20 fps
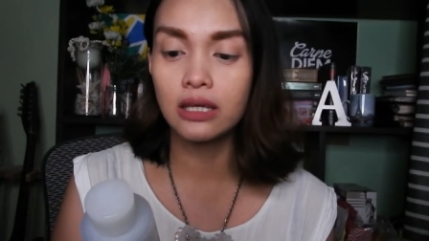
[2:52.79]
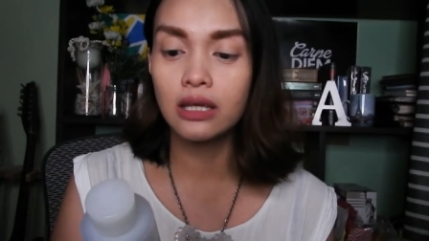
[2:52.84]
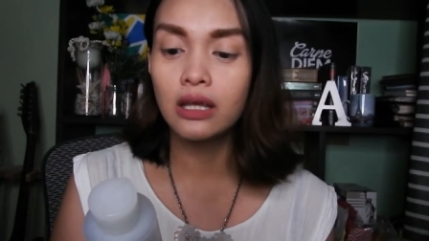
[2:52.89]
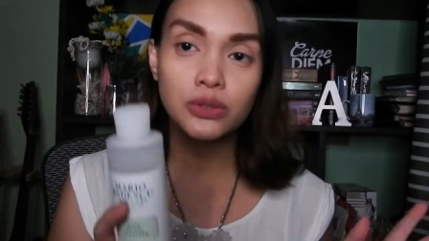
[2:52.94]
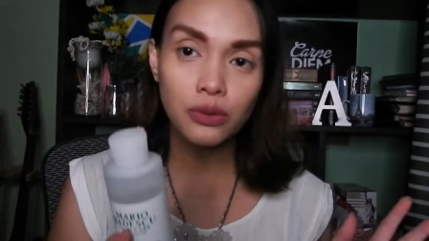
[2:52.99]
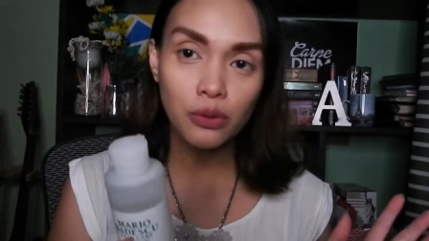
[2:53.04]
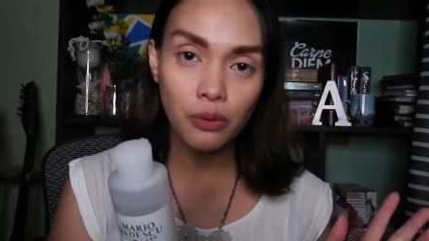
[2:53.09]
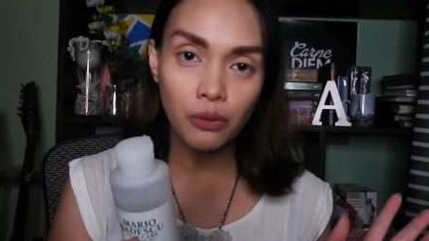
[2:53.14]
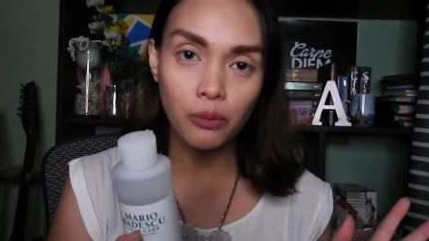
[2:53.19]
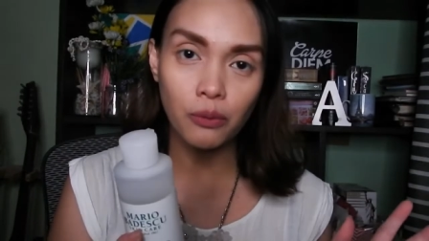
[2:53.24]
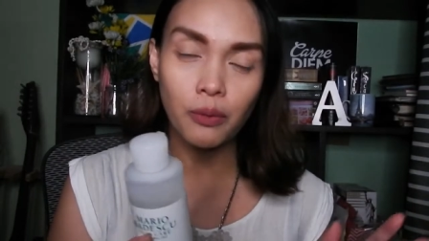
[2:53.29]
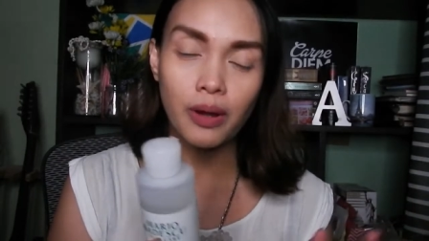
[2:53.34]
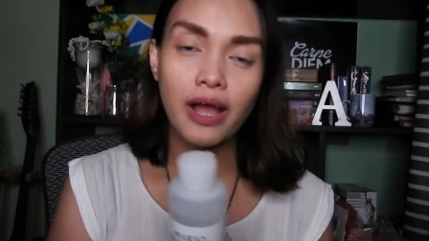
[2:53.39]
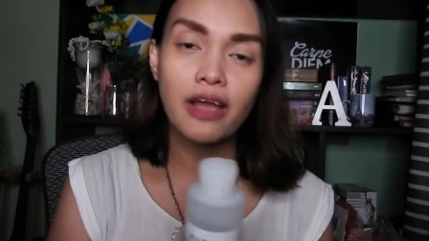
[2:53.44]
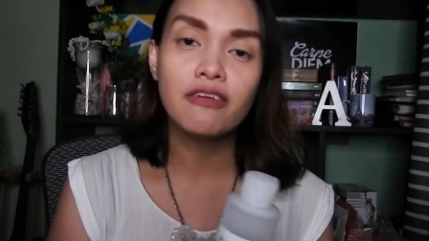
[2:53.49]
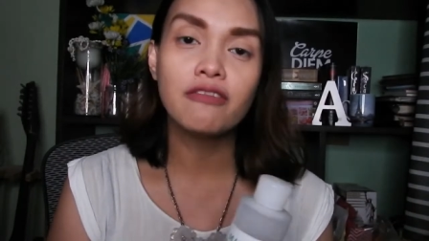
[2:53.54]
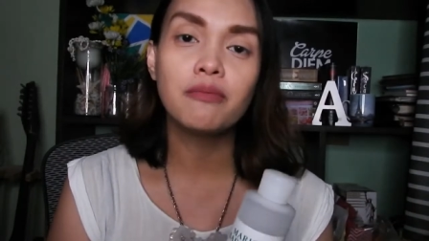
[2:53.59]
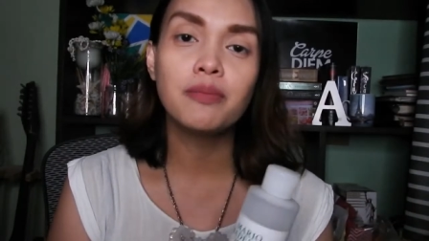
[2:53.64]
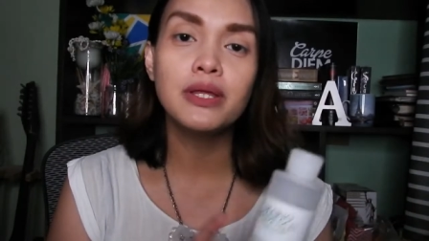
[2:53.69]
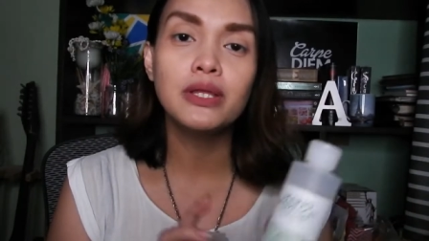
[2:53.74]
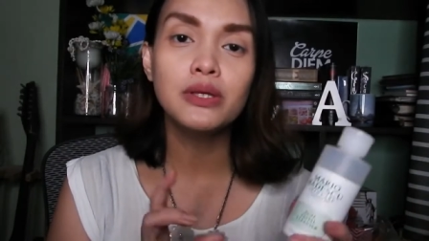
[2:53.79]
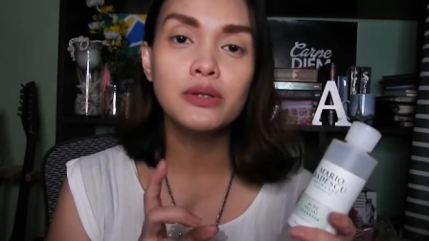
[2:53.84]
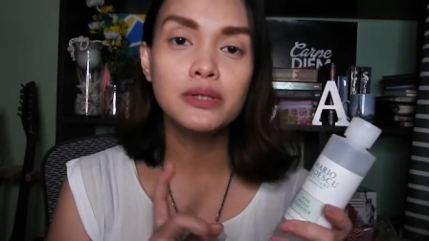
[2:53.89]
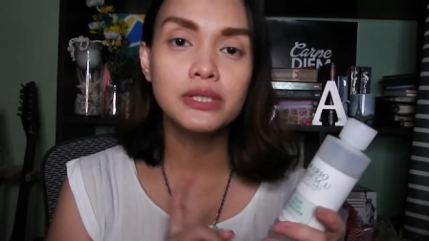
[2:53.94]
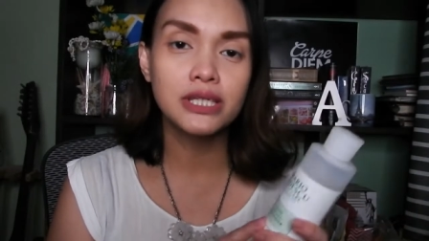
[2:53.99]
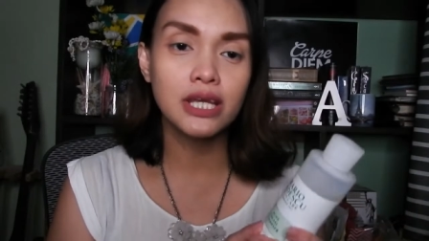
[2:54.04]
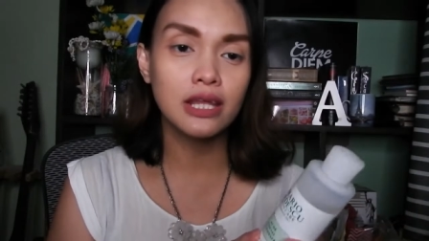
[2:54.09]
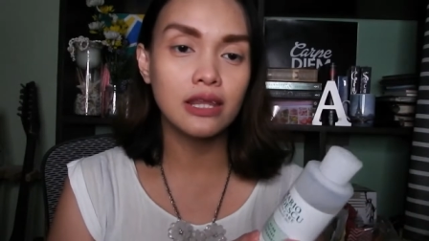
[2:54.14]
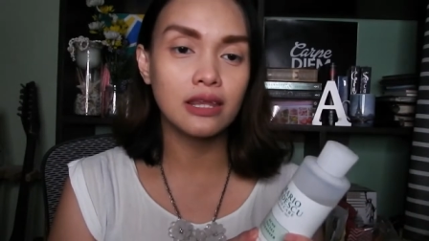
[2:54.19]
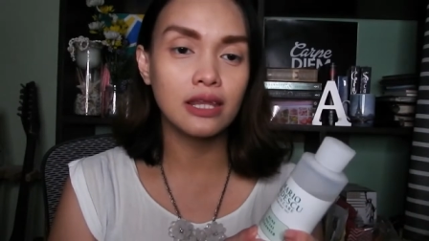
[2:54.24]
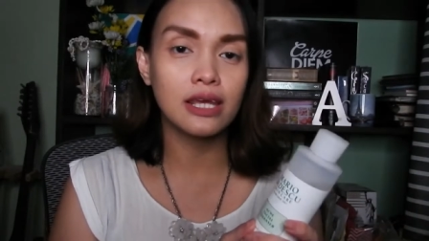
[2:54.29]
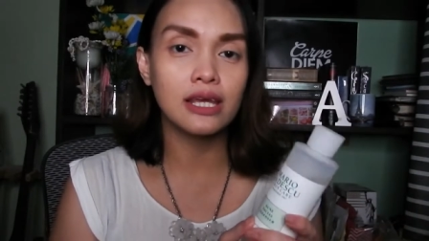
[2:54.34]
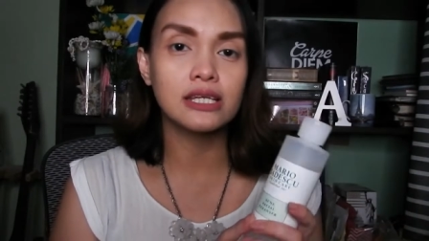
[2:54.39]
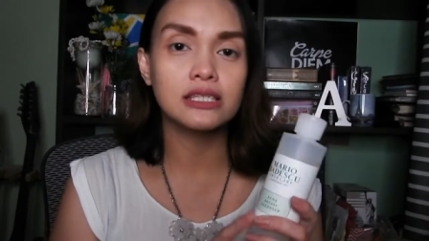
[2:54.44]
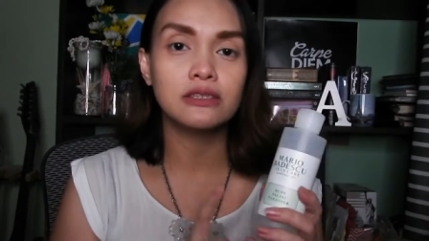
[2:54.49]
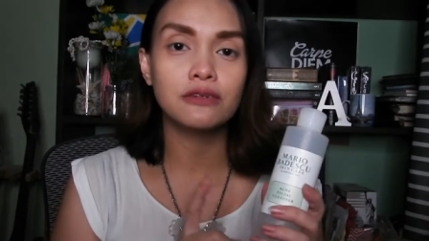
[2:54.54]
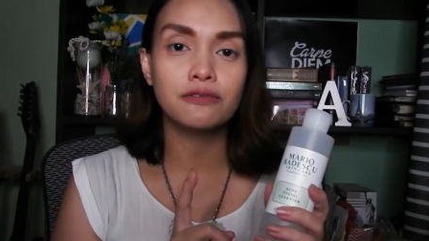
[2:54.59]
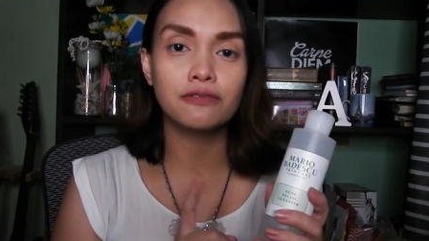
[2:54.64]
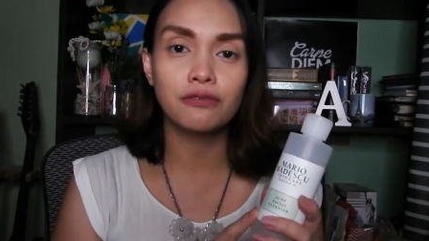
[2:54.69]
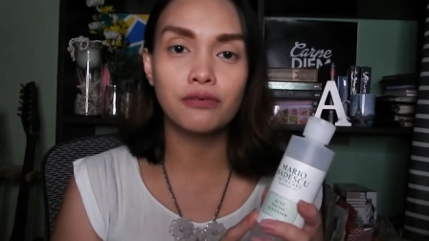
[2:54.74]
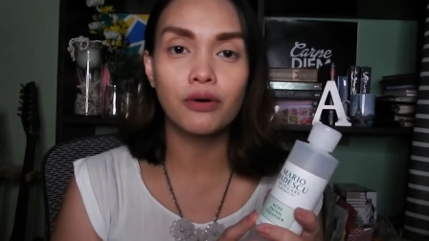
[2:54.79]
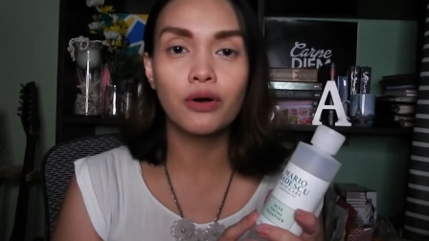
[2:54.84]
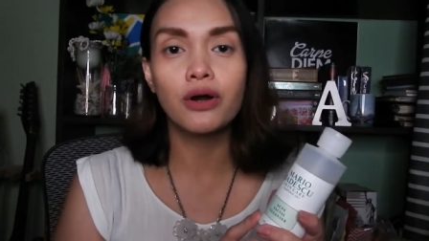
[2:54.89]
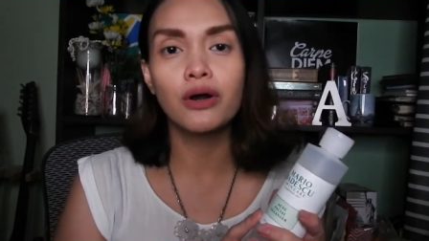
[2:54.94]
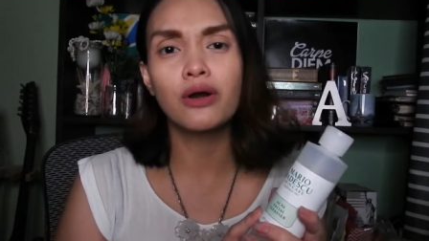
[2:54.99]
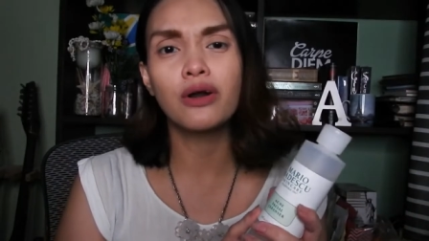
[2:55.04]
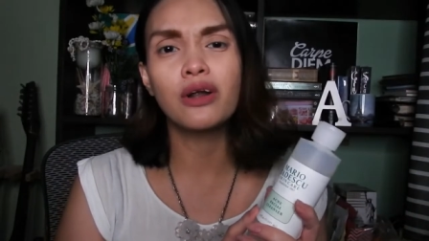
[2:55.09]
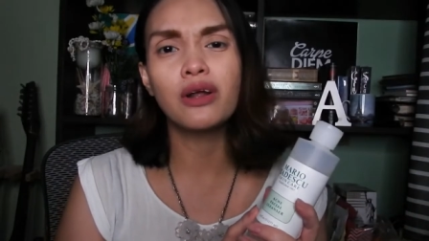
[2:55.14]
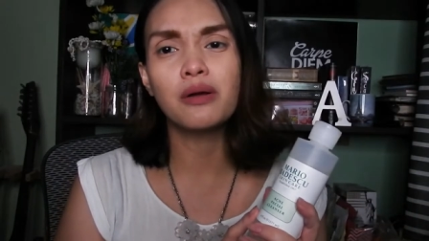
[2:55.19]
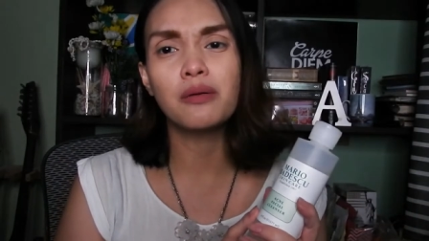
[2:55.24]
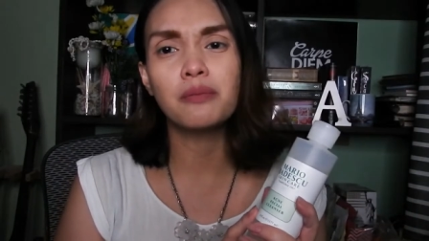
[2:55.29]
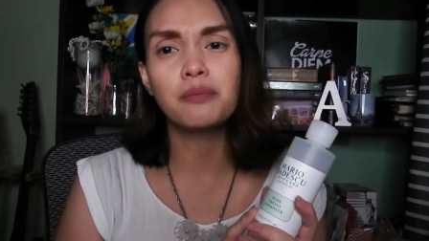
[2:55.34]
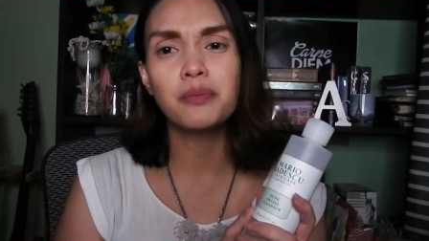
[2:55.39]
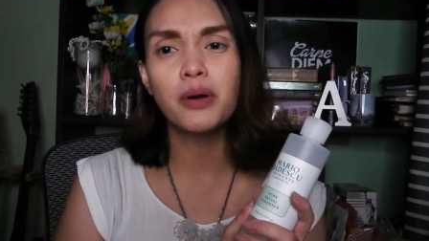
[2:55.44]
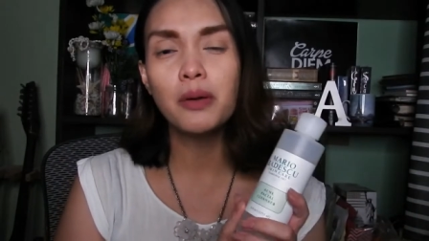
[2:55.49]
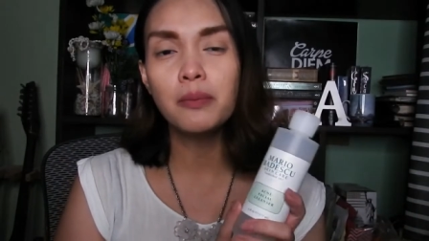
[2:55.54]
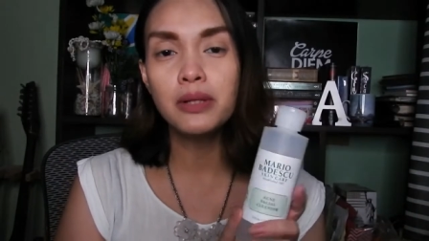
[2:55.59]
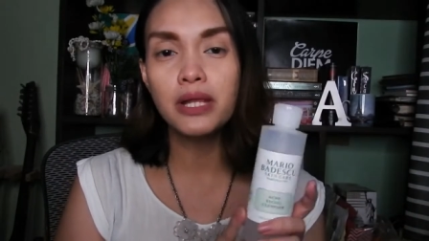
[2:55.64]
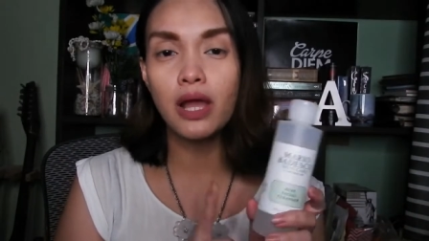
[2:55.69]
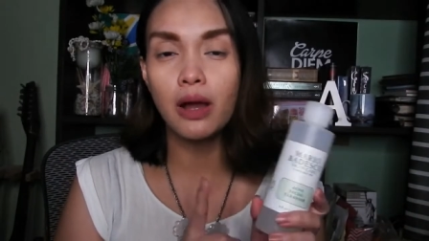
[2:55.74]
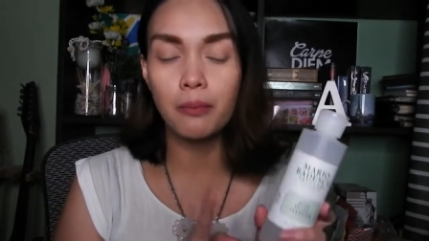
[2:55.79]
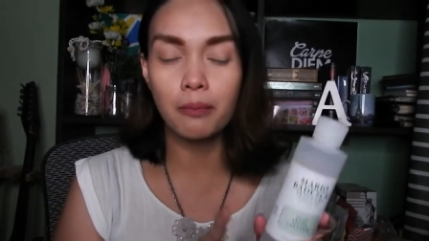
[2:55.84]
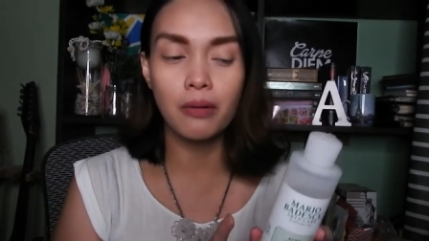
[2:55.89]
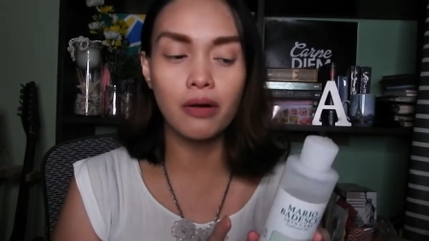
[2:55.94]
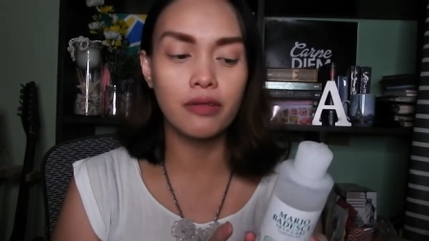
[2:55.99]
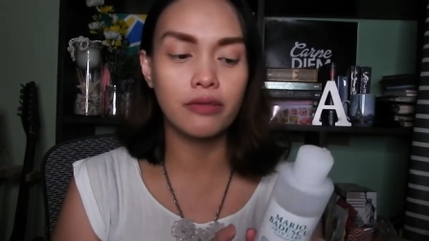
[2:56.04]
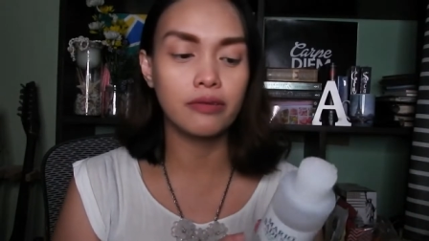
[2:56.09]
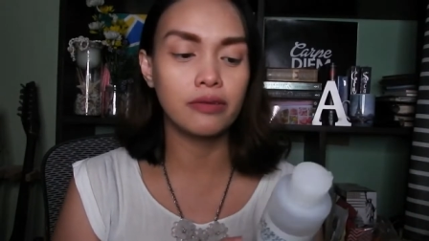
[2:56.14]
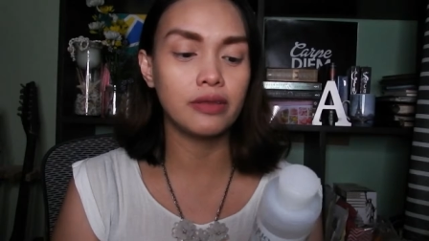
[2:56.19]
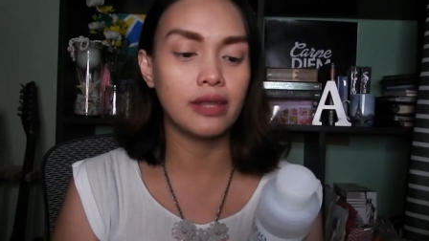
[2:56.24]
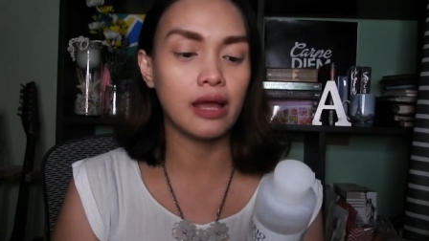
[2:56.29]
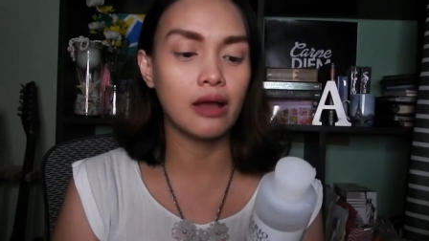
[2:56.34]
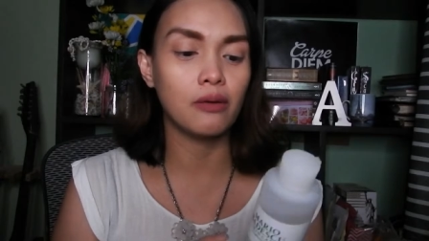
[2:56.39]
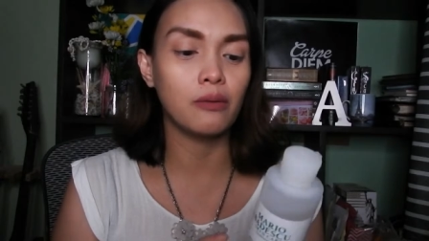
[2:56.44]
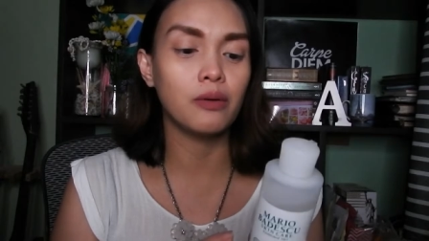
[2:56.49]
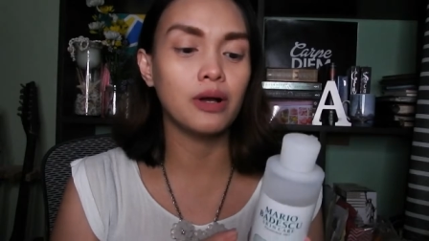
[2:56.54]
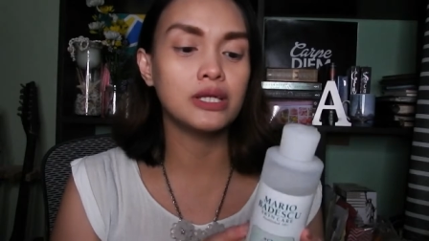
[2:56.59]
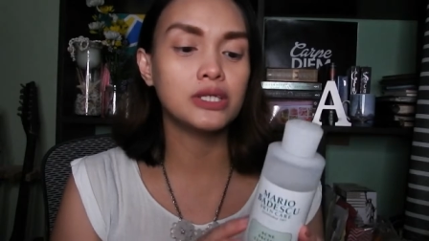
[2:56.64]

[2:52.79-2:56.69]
So, I've been using this for probably a month now.